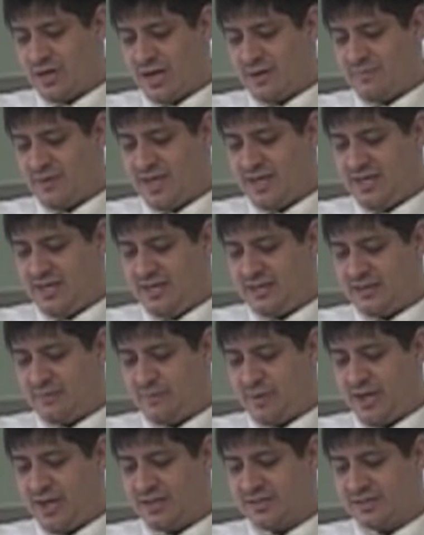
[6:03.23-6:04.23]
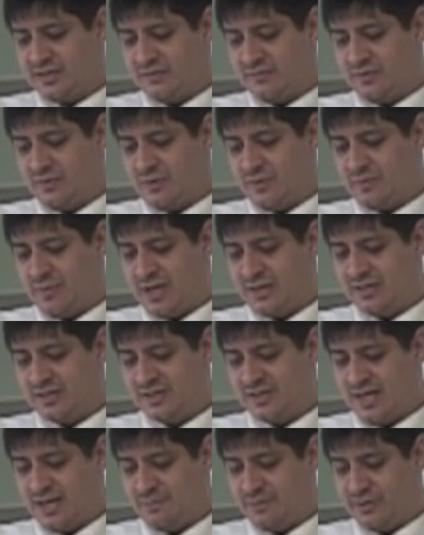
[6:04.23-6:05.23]
I may eat the Passover with my
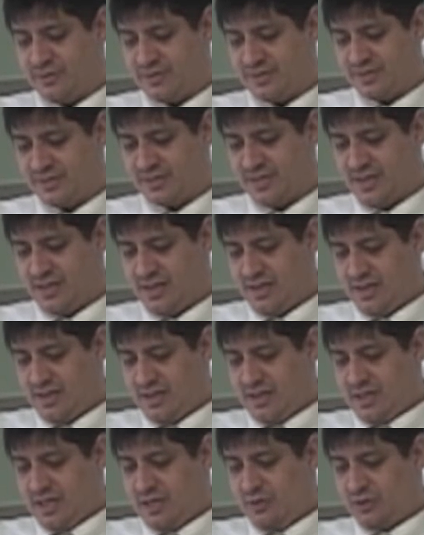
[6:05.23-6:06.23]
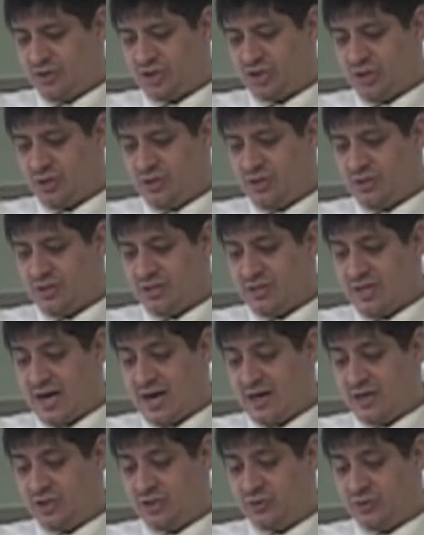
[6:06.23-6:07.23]
disciples? He will show you a
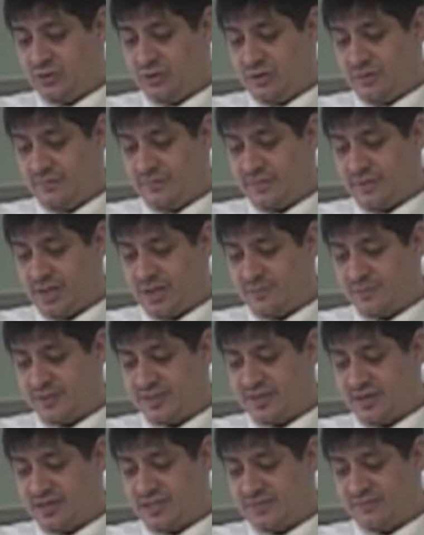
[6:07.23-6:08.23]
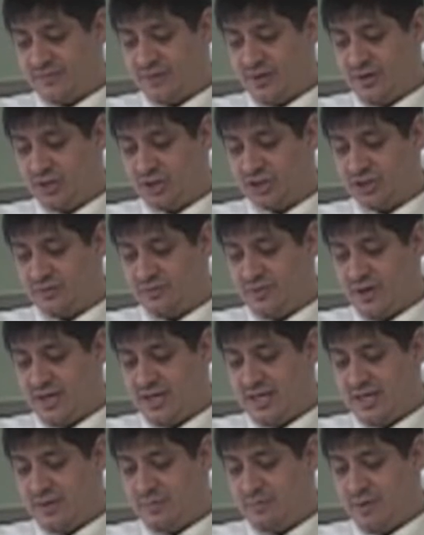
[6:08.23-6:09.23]
large room upstairs, furnished and
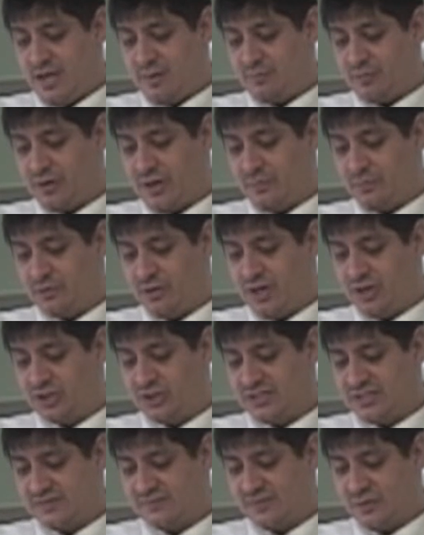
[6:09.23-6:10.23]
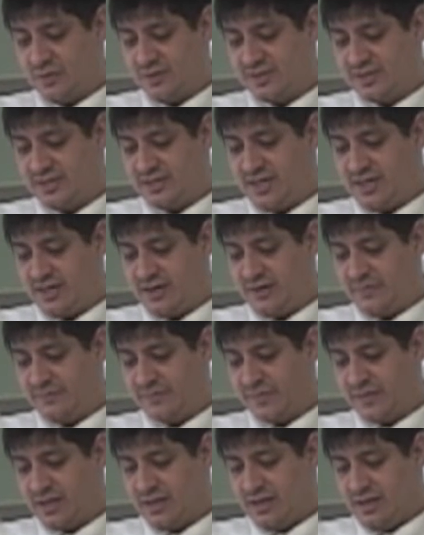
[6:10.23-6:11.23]
ready. Make preparations for us there.
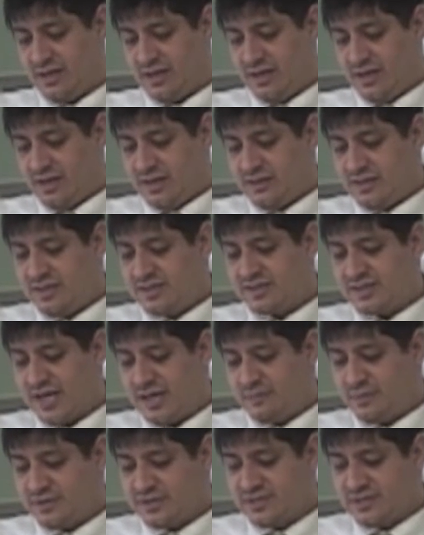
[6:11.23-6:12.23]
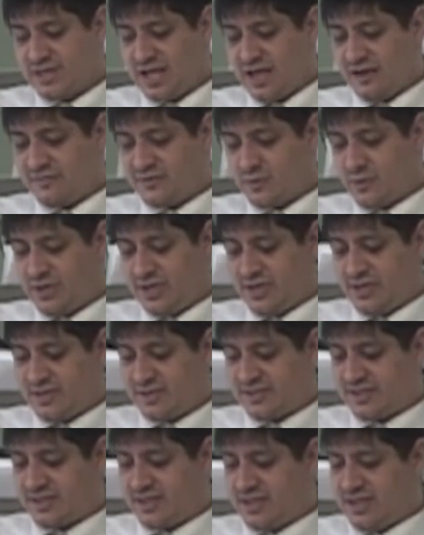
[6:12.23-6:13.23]
The disciples left, went into
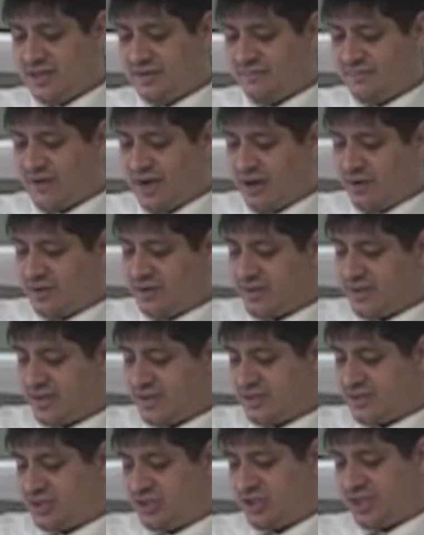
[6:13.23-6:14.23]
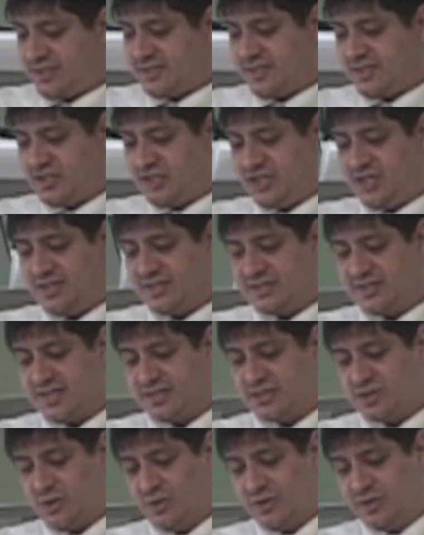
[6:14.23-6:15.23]
the city, and found things just as Jesus
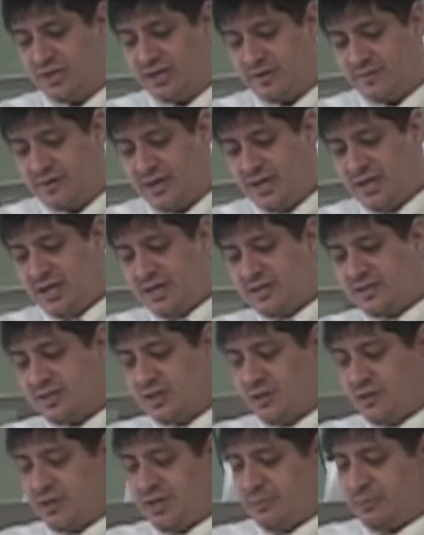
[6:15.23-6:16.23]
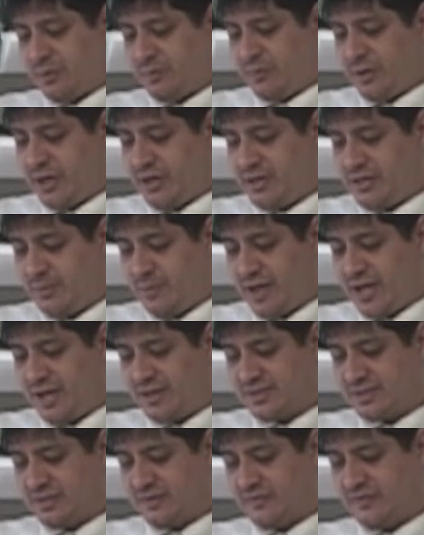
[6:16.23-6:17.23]
had told them. So they prepared the
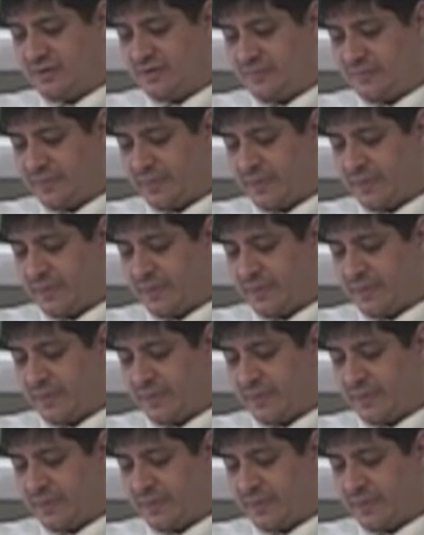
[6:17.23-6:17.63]
Passover.